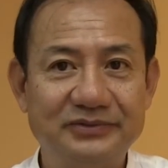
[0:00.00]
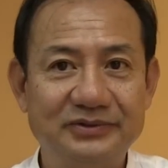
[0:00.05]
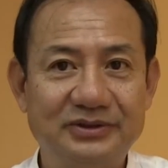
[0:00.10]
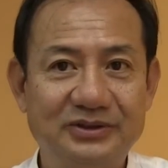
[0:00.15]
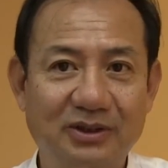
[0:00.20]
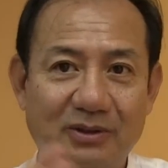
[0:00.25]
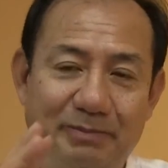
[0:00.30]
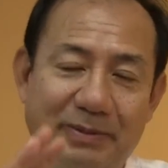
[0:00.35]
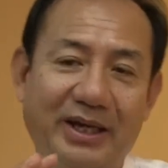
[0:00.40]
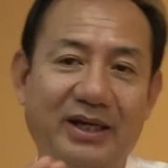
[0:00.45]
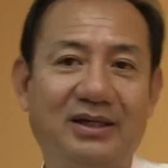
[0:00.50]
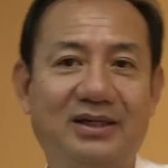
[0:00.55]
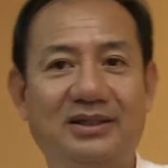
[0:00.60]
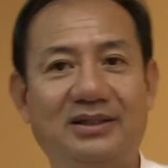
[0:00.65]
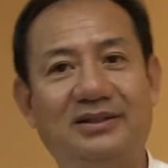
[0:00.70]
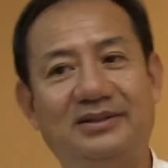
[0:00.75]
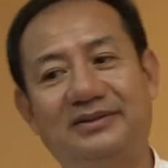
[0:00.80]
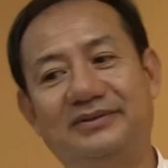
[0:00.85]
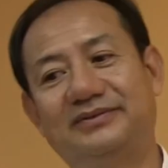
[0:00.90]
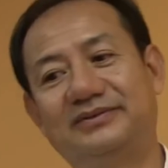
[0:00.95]
So pack.
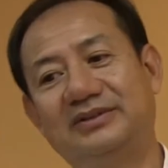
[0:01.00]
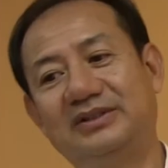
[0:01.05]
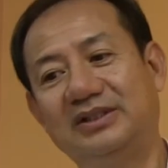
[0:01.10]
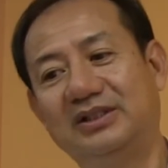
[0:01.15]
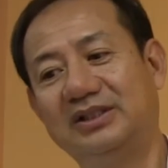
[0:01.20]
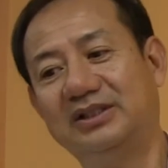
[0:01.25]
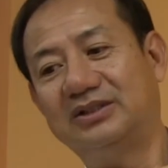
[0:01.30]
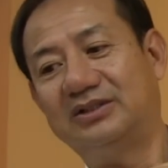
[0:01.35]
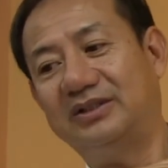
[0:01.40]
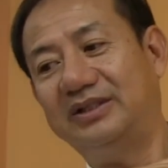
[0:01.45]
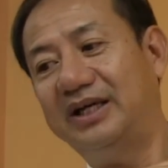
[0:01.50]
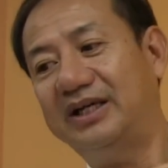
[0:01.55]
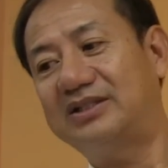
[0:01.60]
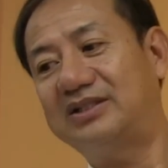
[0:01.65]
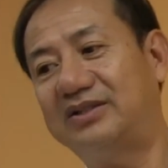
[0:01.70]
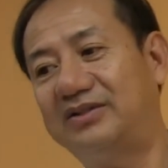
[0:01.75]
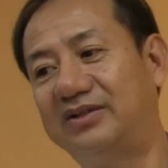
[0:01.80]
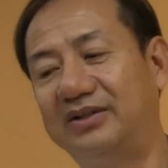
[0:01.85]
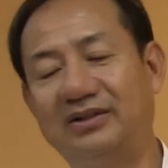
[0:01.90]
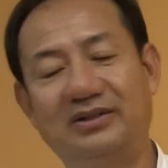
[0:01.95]
So
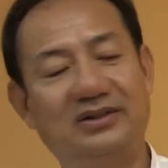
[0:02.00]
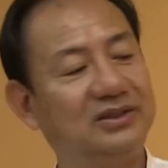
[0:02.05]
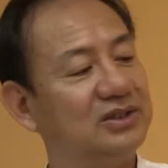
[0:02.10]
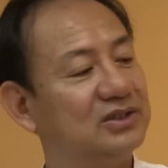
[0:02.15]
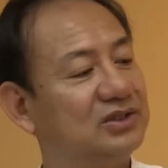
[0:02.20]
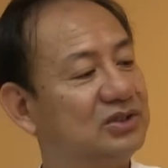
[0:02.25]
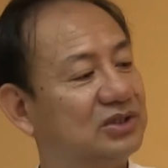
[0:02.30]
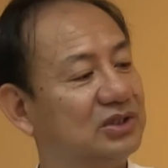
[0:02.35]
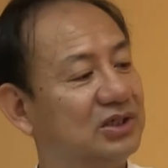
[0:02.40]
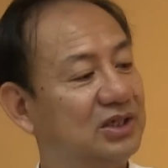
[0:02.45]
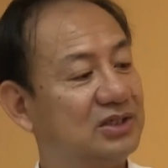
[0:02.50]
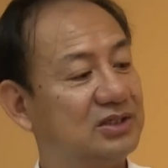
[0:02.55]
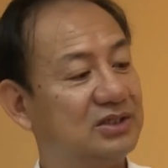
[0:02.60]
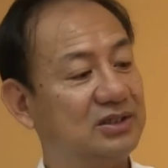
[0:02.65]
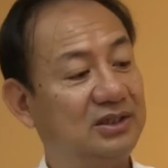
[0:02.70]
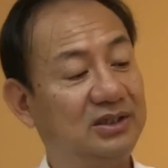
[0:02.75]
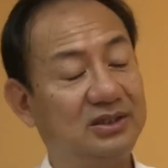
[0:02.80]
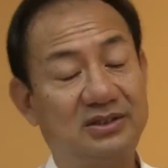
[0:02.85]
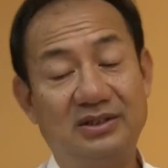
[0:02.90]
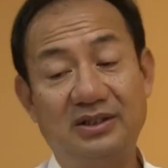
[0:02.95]
next thing is
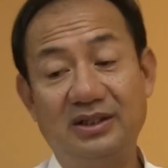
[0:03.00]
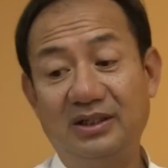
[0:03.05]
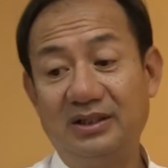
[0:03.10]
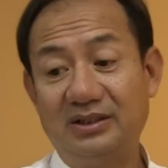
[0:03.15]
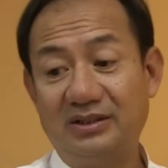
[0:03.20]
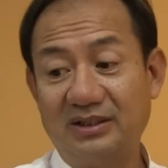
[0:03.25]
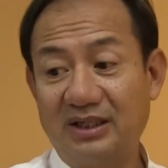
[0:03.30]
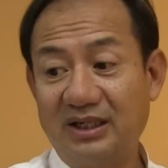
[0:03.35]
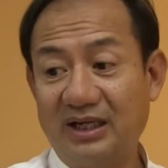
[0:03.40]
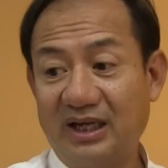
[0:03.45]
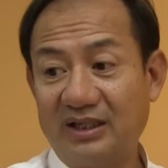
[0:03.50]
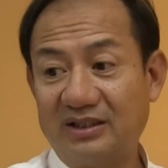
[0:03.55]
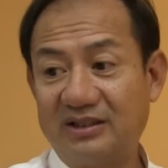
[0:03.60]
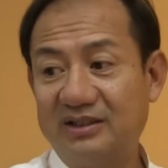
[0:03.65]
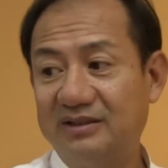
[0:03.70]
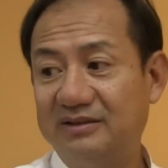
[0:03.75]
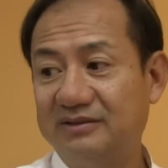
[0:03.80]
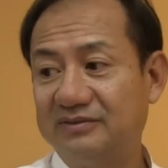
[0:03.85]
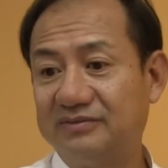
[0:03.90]
the lot.